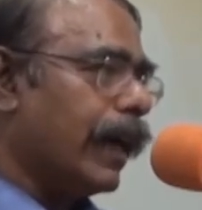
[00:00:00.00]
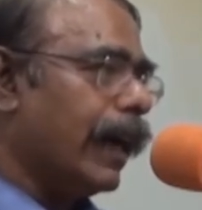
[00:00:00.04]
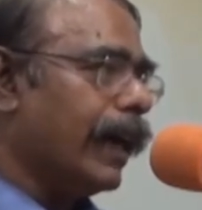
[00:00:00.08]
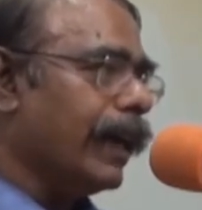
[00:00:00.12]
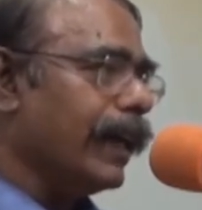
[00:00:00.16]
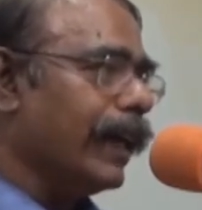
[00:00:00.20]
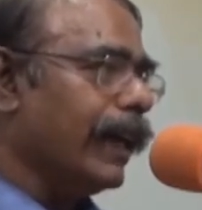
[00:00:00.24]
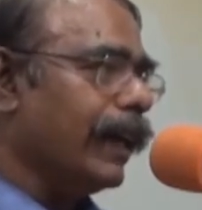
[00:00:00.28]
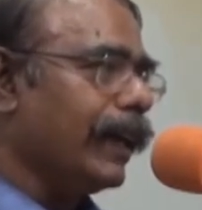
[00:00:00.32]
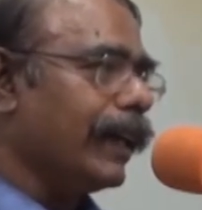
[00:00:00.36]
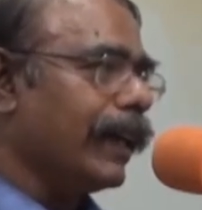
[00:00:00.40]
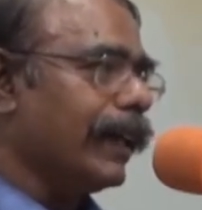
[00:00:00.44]

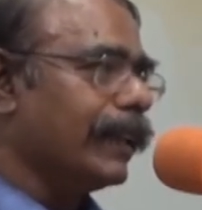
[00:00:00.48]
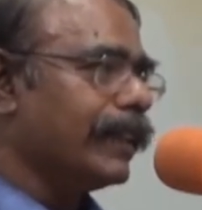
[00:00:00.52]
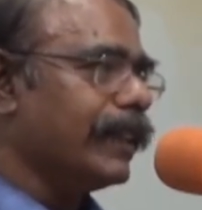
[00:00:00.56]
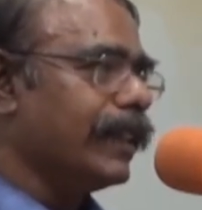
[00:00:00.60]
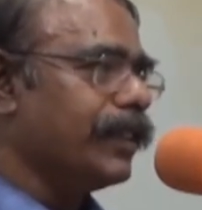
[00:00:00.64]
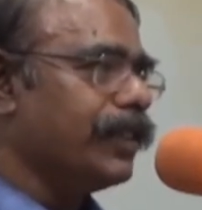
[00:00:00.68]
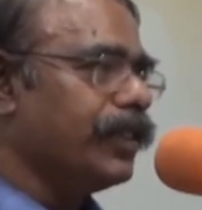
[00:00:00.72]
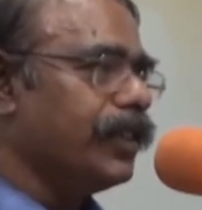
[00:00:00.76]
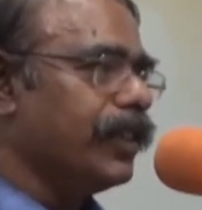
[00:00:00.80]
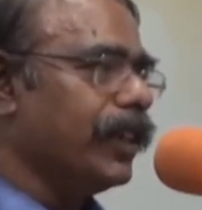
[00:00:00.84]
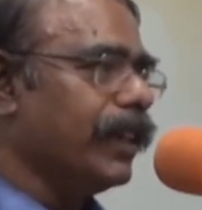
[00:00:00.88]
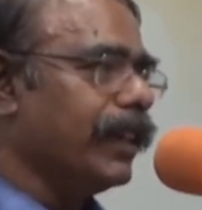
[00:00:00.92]
Kanak, as
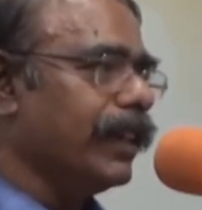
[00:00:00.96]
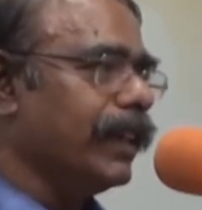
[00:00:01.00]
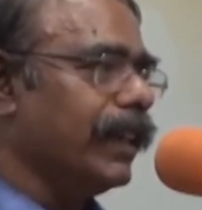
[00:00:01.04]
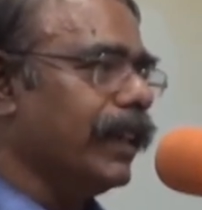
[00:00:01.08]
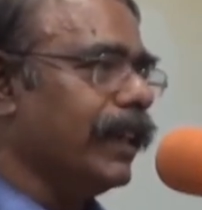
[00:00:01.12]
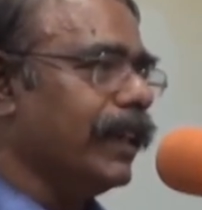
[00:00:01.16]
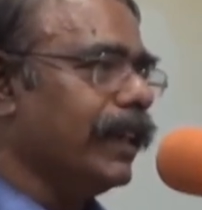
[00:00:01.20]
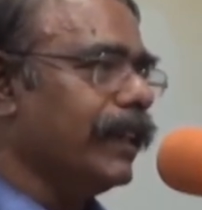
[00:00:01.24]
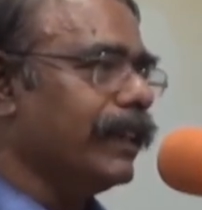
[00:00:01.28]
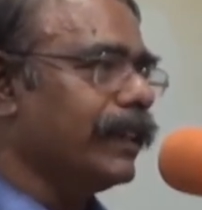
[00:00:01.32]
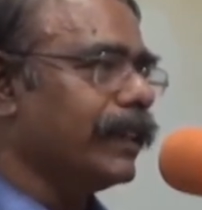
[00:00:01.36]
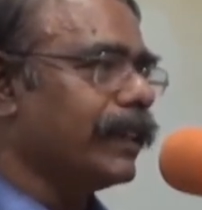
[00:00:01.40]
a
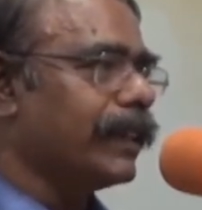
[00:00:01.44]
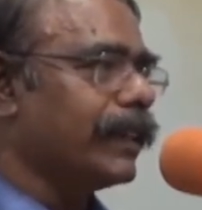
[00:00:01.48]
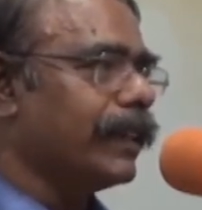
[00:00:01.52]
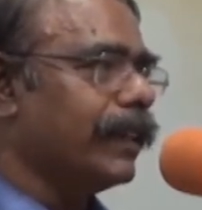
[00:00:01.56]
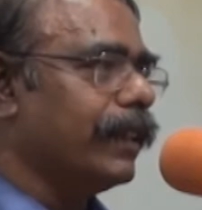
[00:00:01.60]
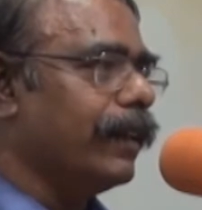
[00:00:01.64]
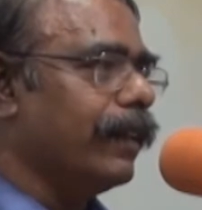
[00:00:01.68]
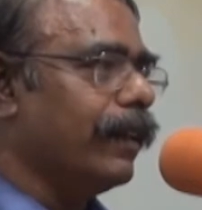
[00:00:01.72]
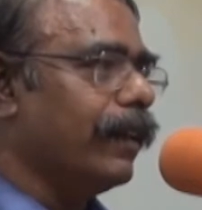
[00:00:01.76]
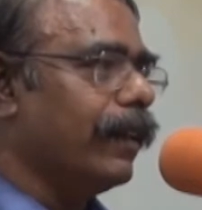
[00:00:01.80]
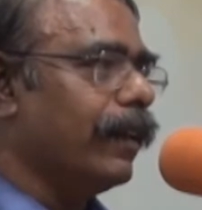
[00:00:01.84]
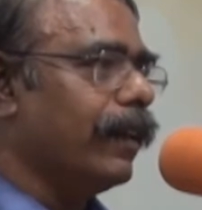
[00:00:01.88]
journalist,
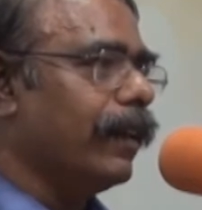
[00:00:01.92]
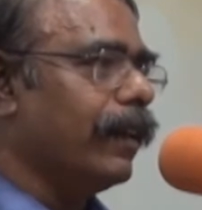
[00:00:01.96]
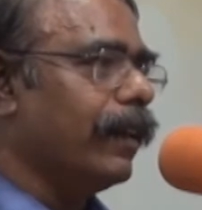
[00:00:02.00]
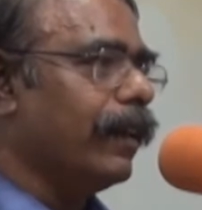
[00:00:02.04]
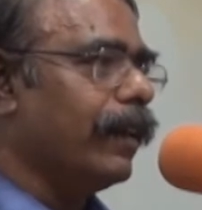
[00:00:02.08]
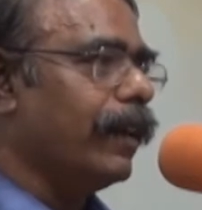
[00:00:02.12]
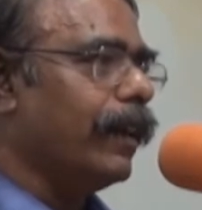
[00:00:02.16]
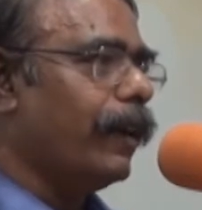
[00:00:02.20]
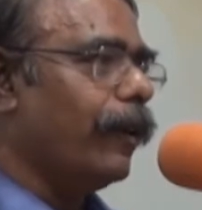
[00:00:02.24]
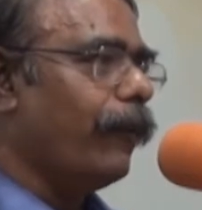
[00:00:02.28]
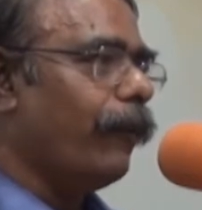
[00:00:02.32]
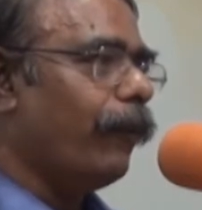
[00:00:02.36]

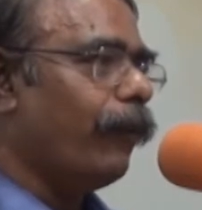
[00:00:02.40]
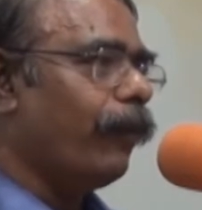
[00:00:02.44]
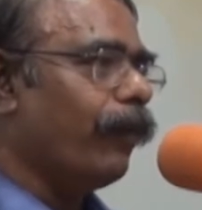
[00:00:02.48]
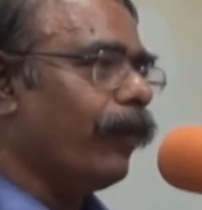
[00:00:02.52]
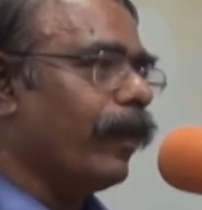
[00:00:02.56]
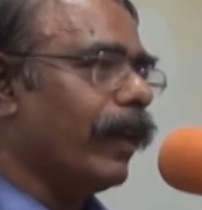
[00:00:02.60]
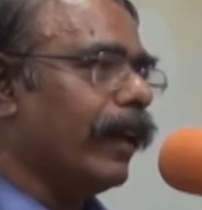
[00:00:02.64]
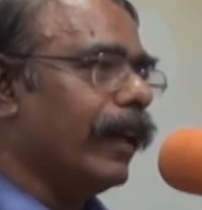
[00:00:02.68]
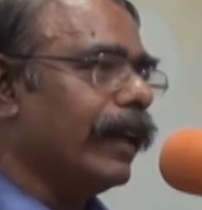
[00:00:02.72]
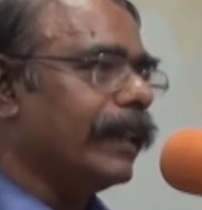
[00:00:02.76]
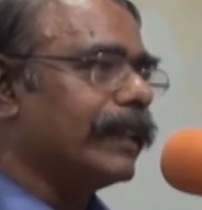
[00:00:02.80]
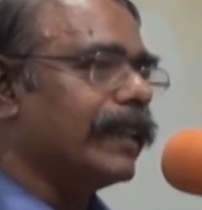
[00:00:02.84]

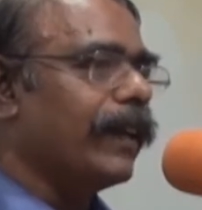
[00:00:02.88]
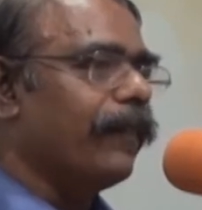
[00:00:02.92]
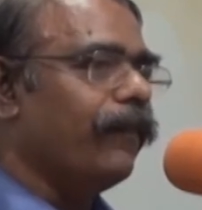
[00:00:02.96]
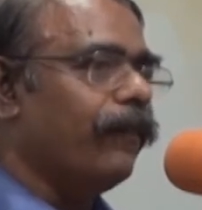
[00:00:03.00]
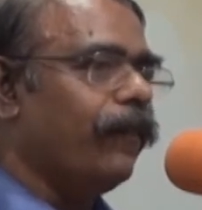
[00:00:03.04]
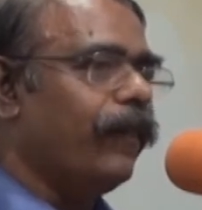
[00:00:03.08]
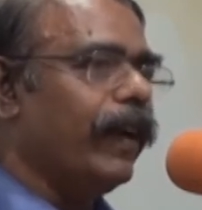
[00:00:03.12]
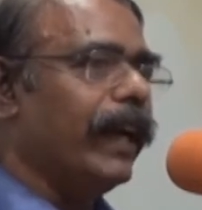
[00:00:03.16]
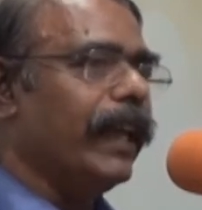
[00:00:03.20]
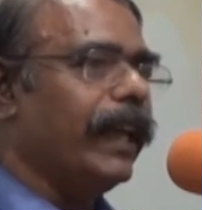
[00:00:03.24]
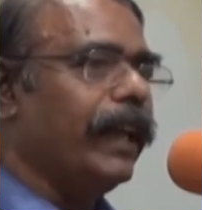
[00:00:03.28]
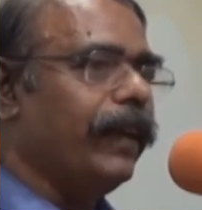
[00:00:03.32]
is a
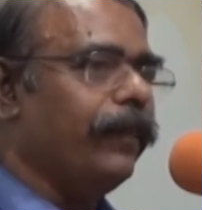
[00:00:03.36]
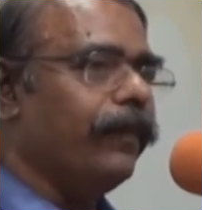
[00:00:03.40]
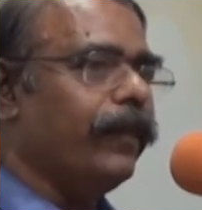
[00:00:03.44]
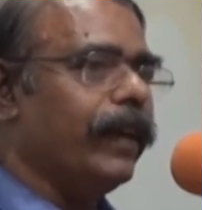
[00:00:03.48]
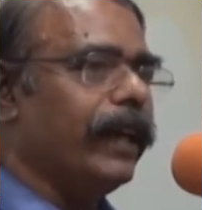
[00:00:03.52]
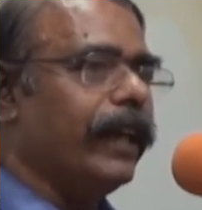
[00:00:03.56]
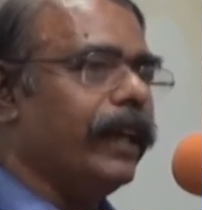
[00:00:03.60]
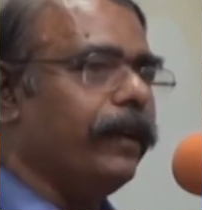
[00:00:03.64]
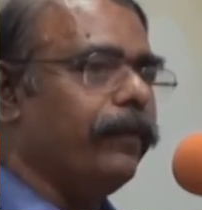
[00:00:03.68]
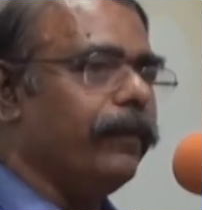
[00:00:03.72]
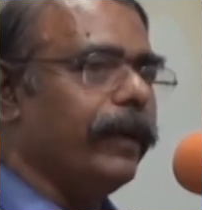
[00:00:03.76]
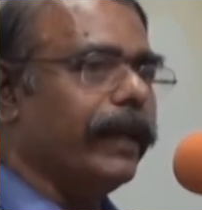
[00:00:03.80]
very,
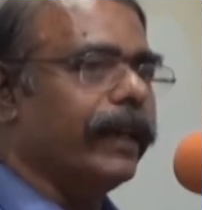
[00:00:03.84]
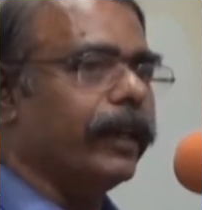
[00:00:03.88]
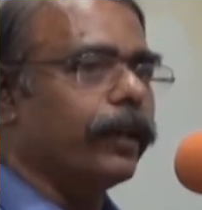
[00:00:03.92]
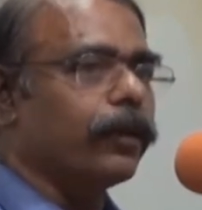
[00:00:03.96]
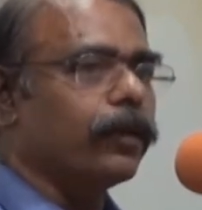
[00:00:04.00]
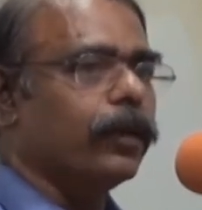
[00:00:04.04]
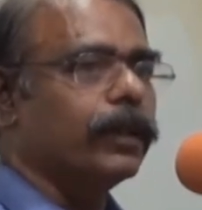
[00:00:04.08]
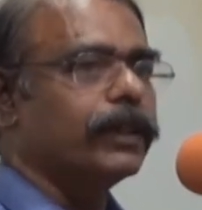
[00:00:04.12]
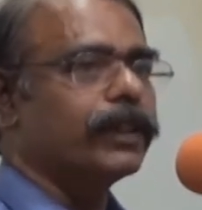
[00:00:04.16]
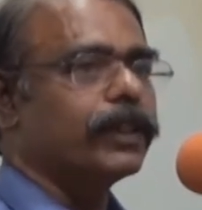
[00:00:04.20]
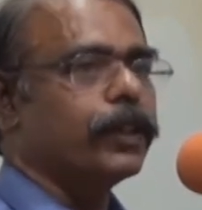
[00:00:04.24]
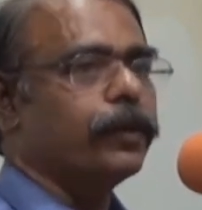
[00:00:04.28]
very
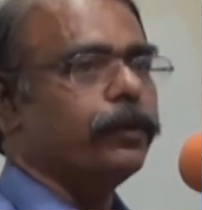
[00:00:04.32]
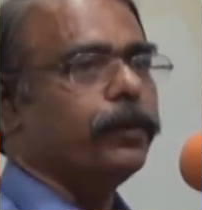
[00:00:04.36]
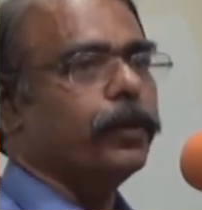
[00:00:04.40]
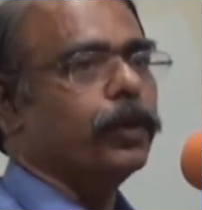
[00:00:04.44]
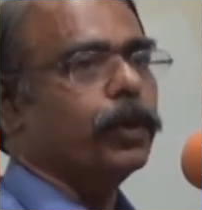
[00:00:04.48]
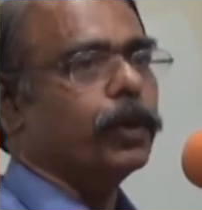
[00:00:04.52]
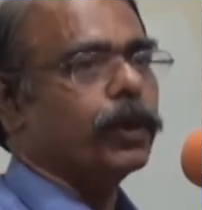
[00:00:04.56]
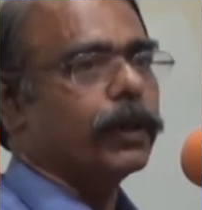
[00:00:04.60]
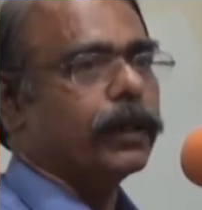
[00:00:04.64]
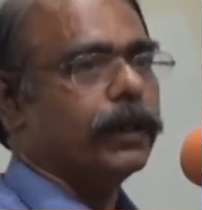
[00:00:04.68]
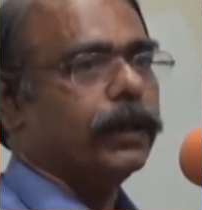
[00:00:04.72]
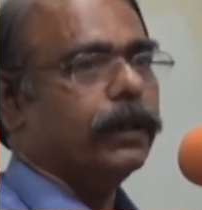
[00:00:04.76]
meticulous
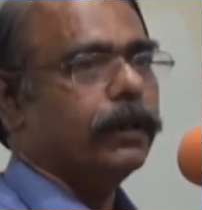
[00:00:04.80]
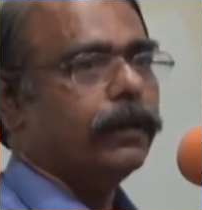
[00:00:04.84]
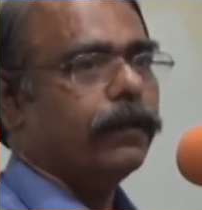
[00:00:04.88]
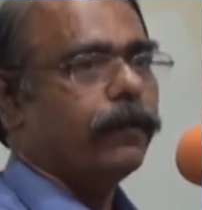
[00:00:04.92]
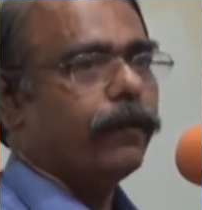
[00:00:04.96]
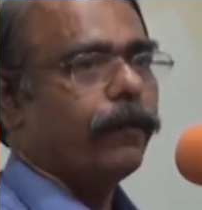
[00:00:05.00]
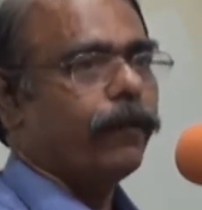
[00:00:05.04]
reporter.